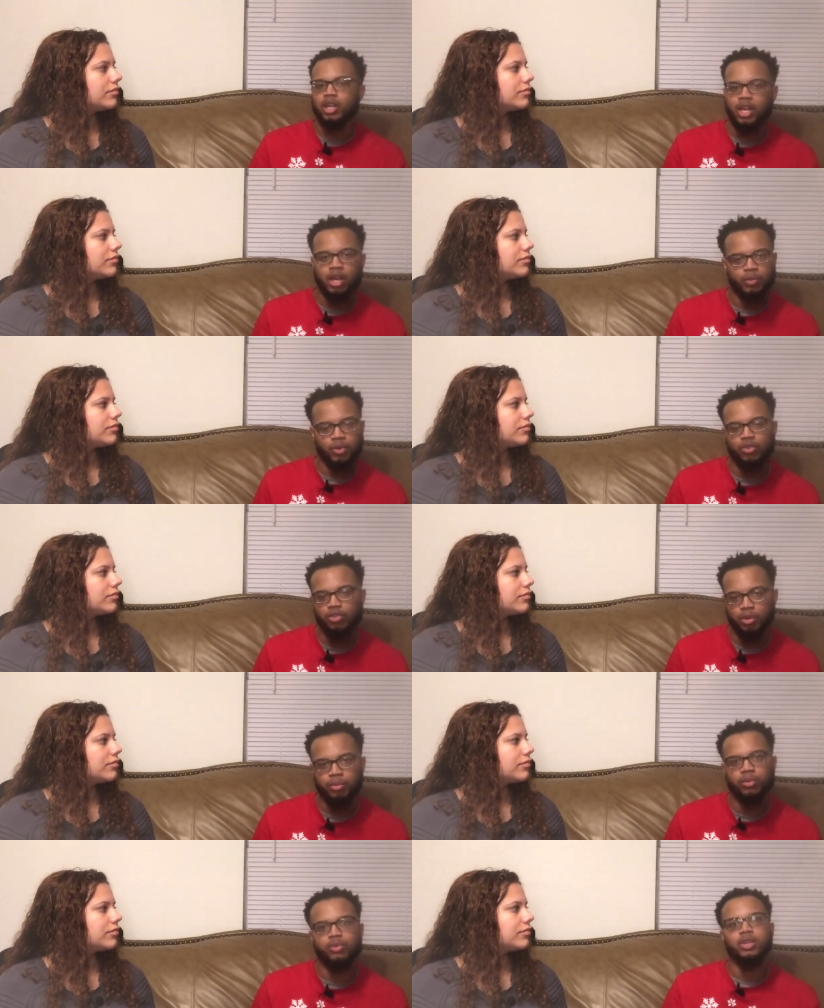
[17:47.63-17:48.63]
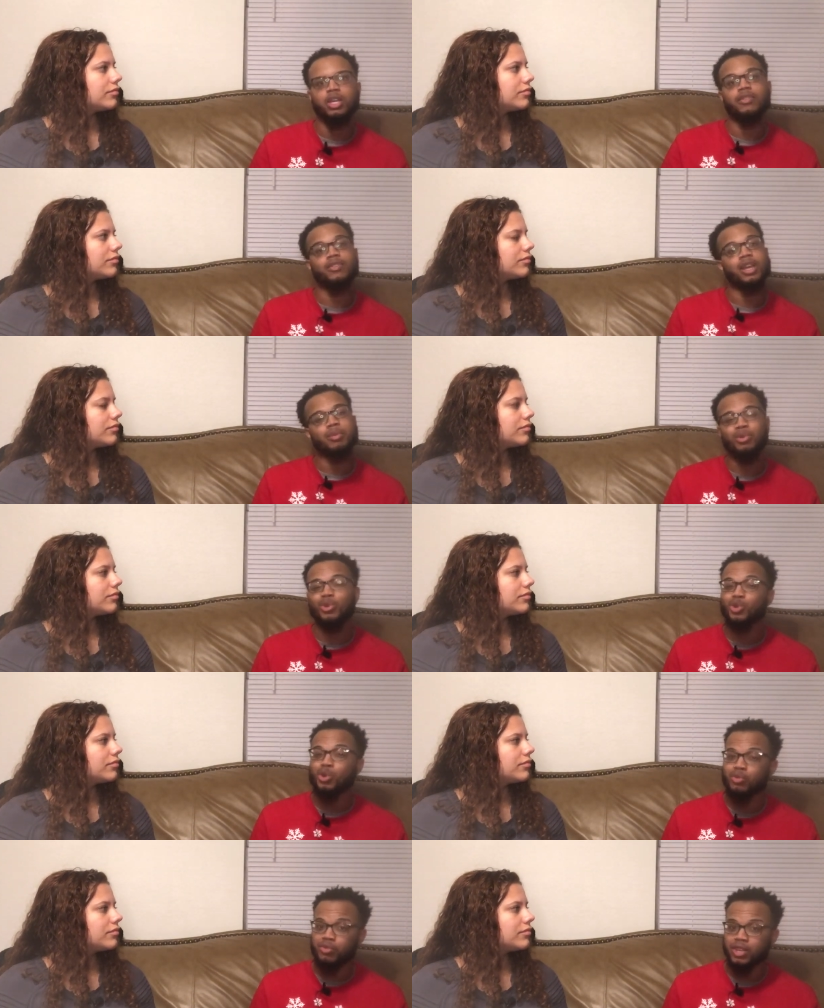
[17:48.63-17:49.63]
Speaker 1: now won't crumble. If it ain't broke,
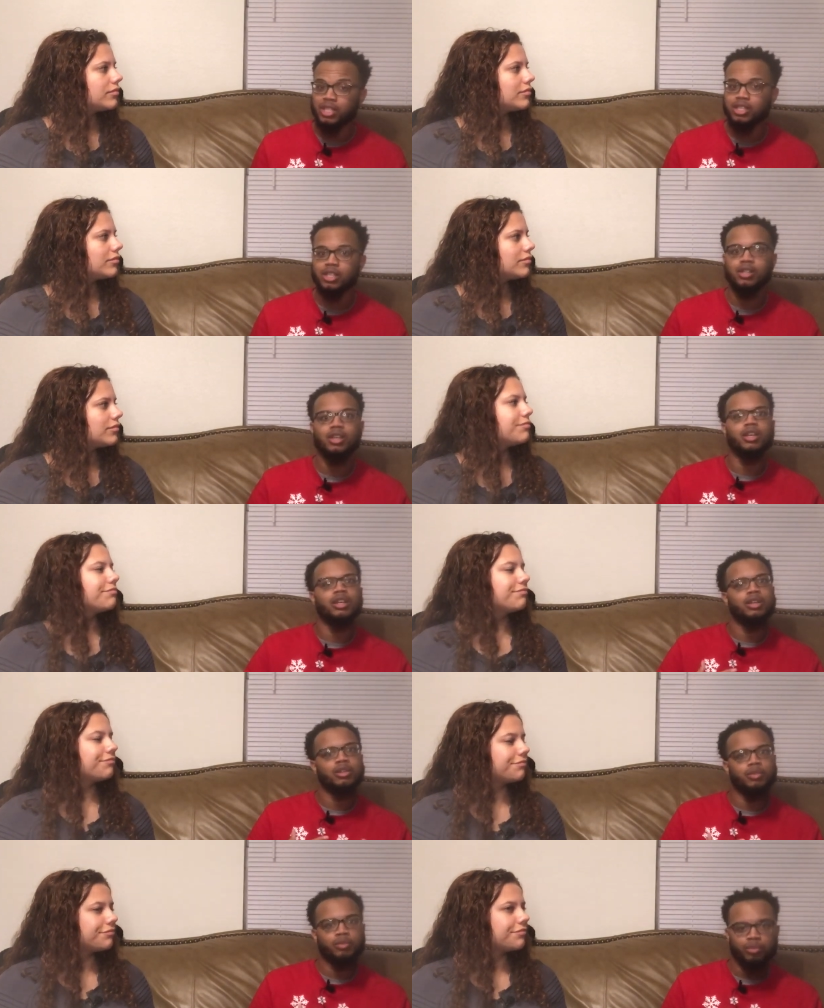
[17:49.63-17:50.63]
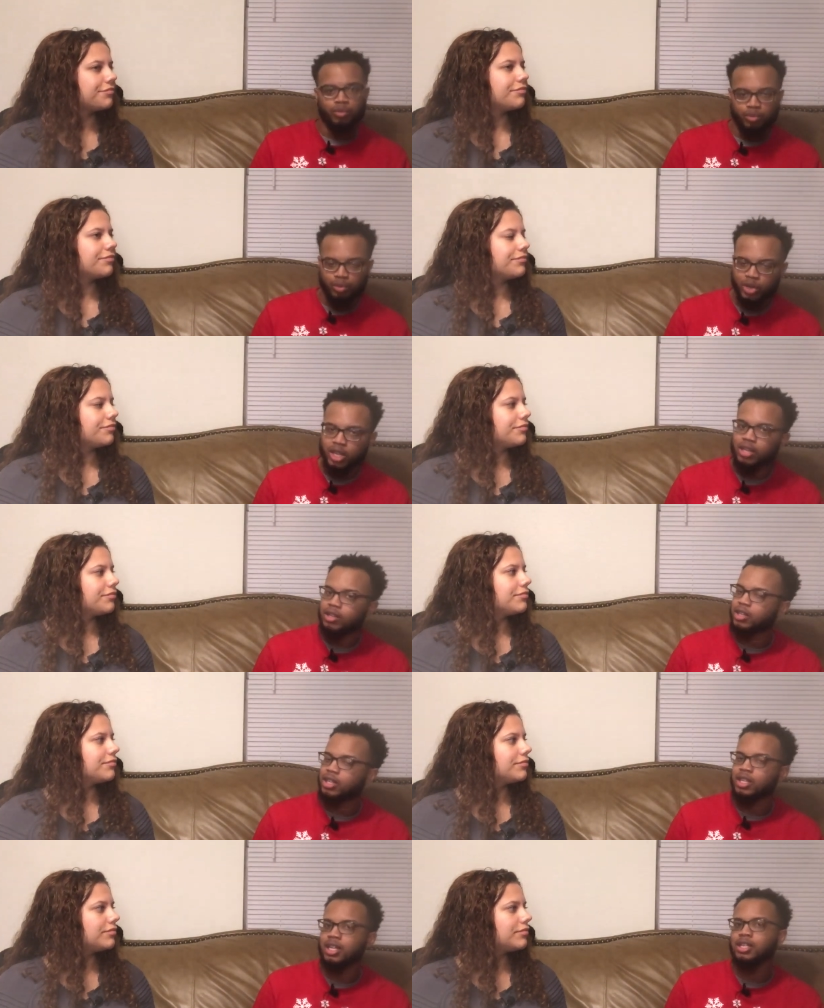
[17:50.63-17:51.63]
don't fix it. But
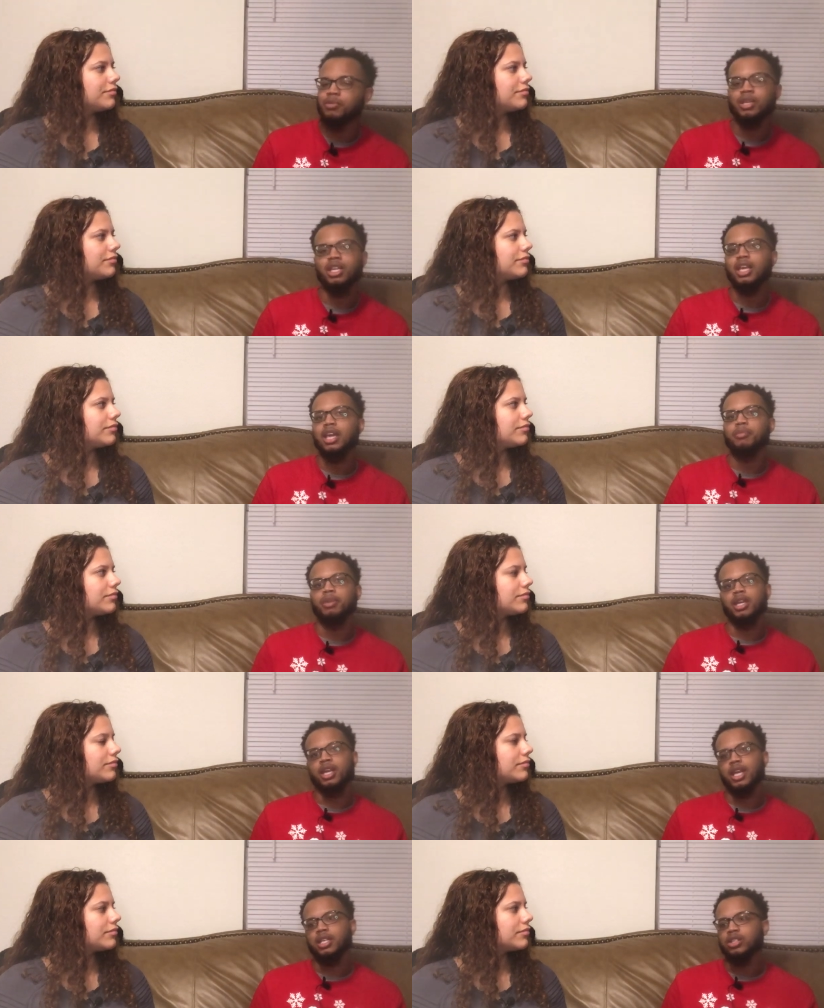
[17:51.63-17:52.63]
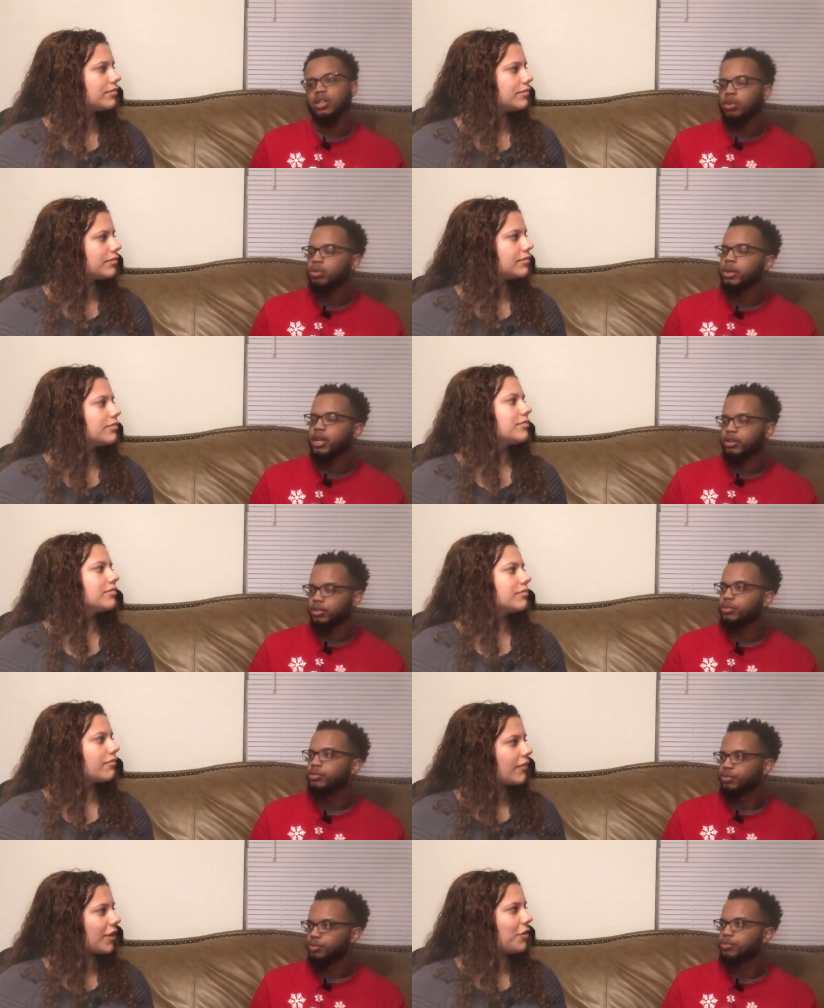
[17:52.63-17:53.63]
doesn't mean it can't be enhanced a little better.
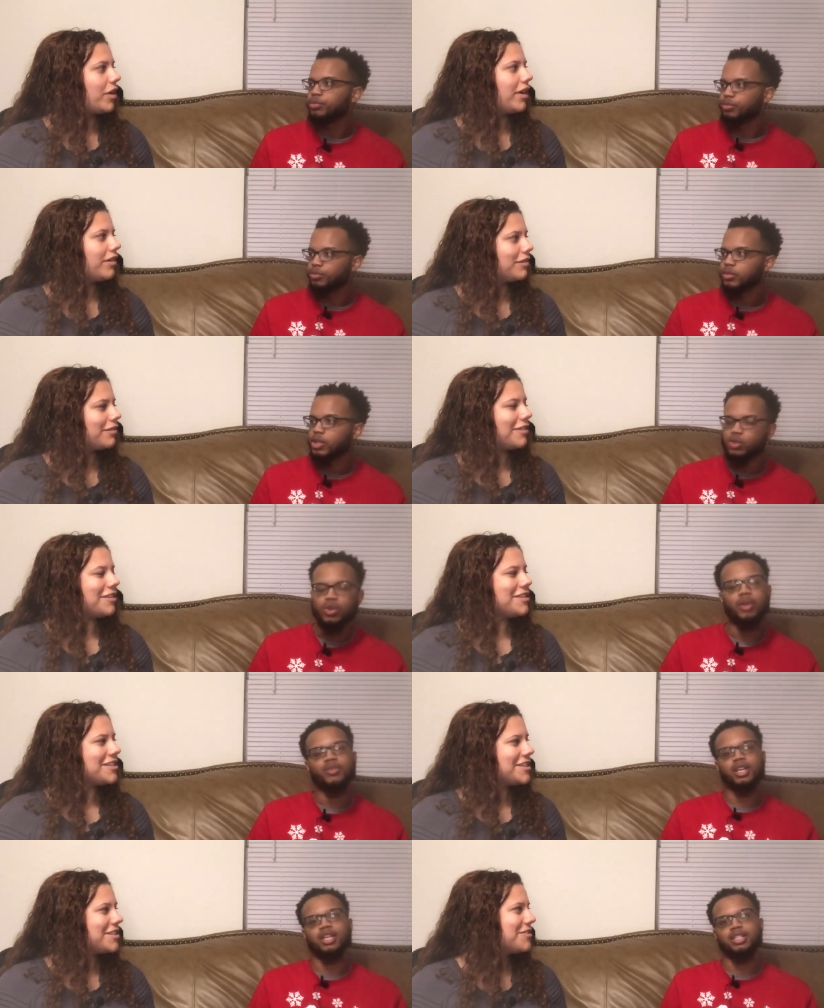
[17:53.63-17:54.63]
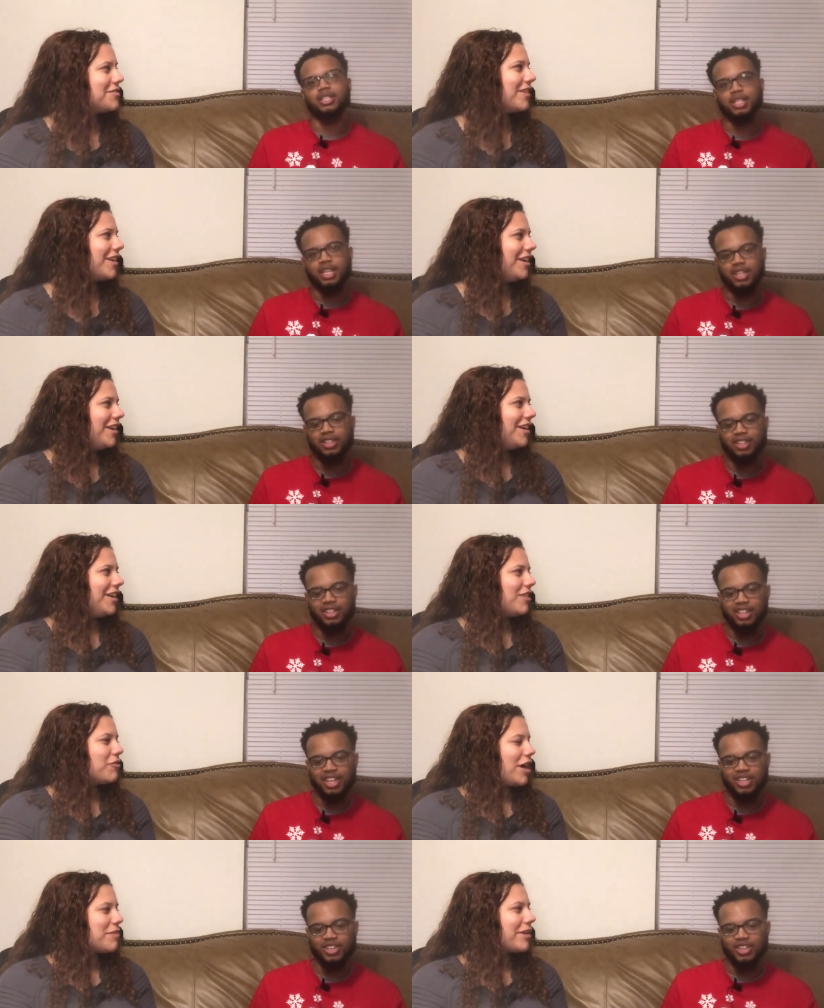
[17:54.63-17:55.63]
Speaker 2: Okay. Awesome. I like well,
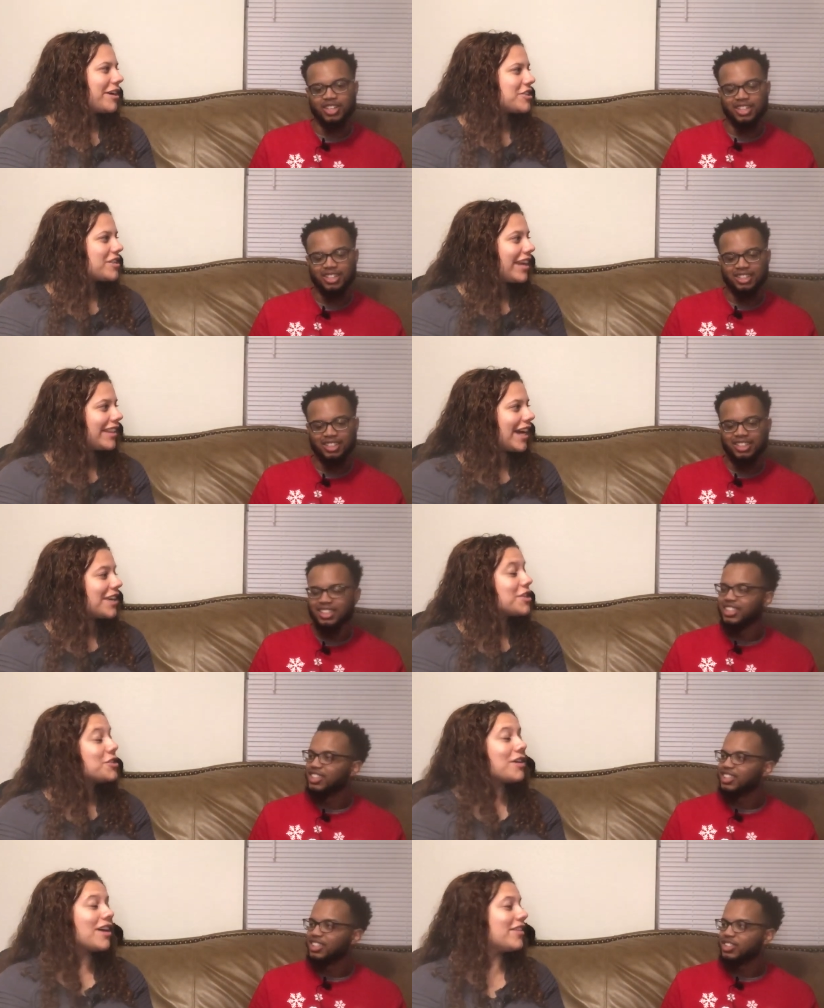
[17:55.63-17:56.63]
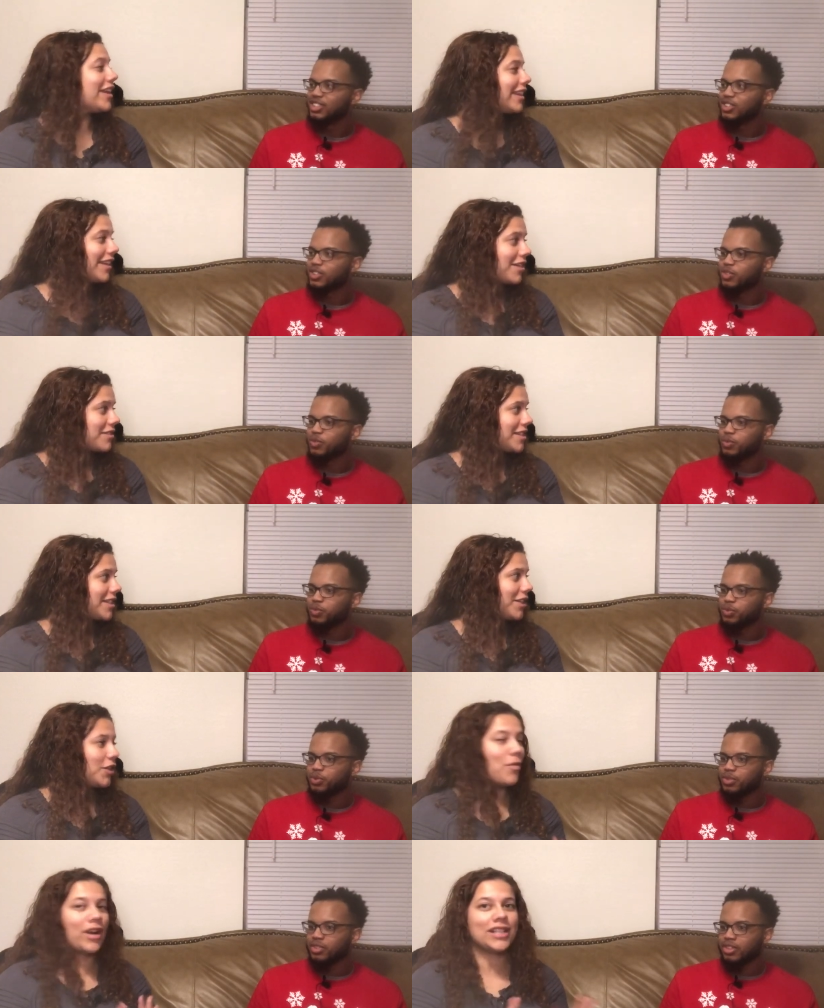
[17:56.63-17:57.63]
I appreciate that. Did you have anything else that you
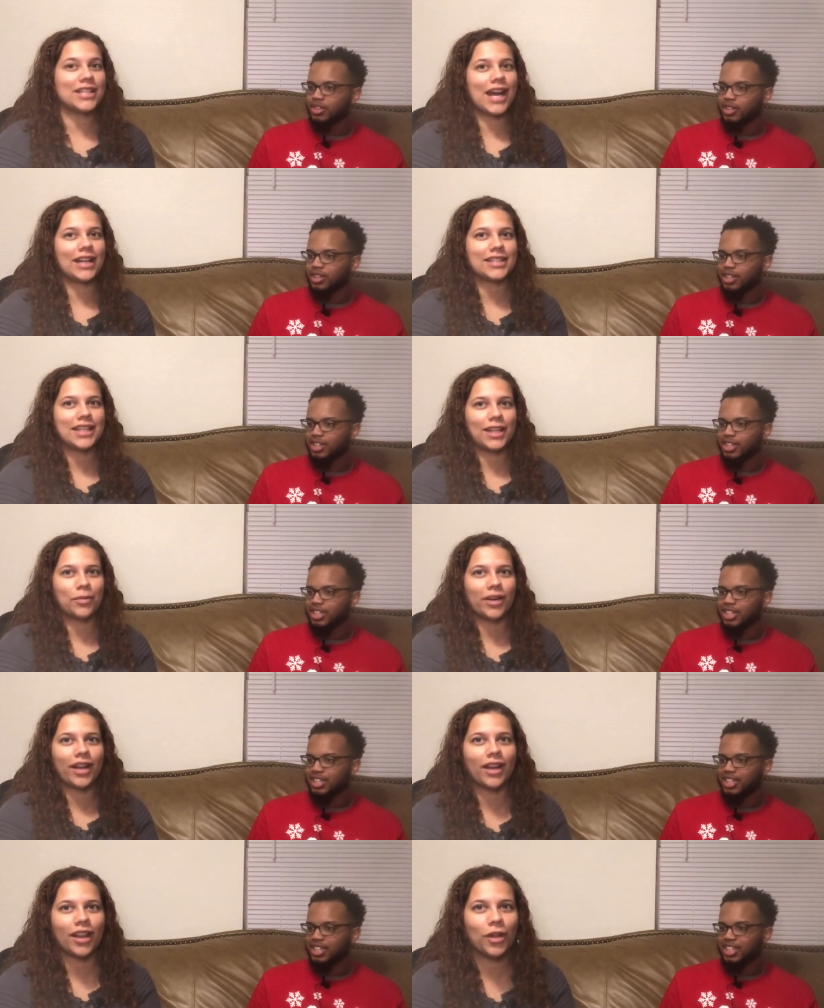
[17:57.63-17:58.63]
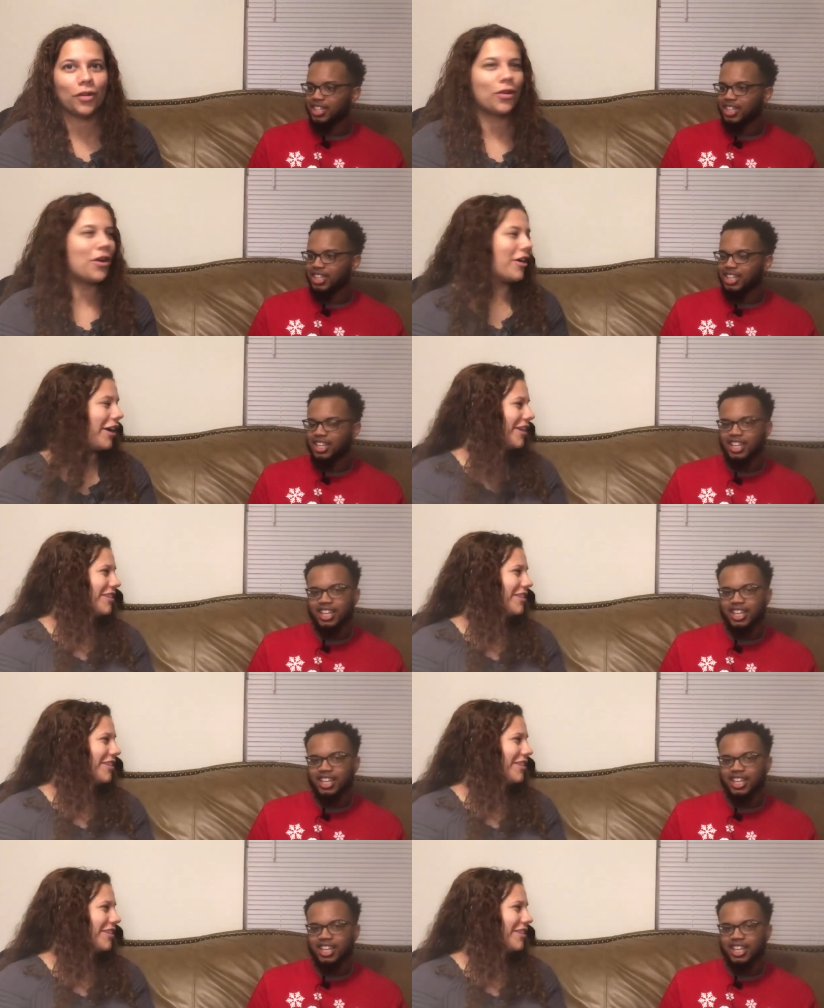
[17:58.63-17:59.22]
wanted to add? Because I think we're getting a little long here